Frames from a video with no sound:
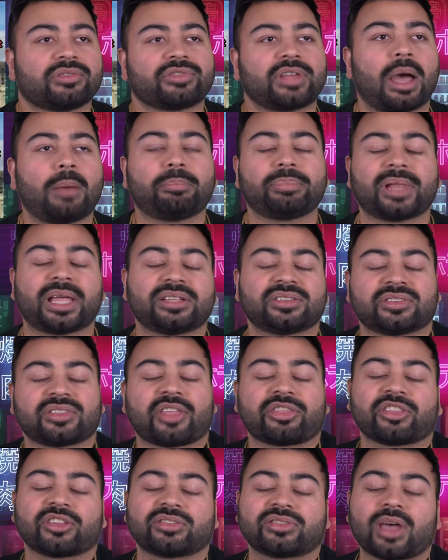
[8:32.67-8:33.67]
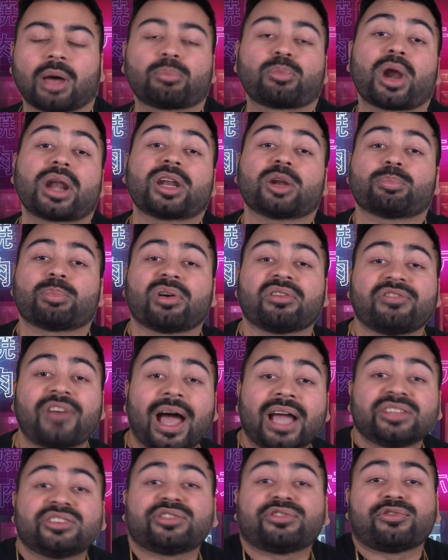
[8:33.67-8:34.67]
of templates that the subreddit
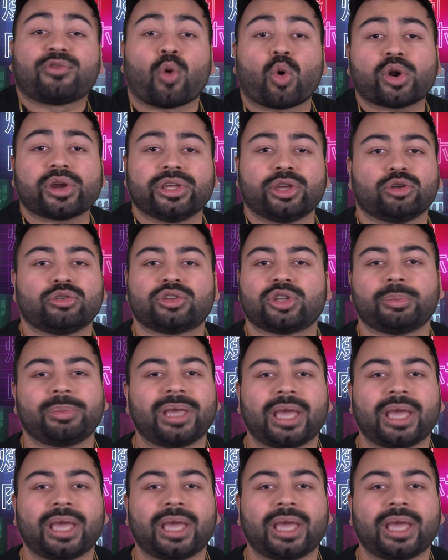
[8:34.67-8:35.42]
provides for you to